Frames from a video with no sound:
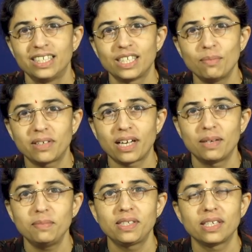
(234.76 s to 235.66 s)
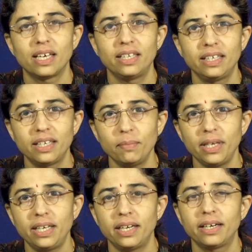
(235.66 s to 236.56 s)
sometimes an
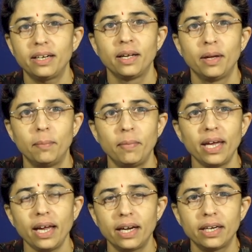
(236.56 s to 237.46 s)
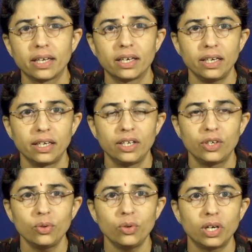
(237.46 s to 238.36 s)
intermediate may enter
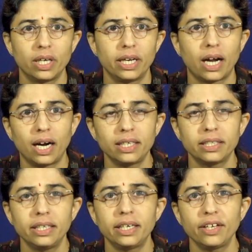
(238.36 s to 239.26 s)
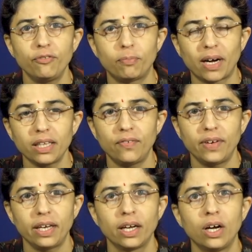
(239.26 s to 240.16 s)
into an alternative
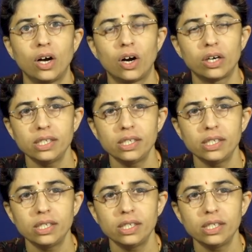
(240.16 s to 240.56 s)
pathway or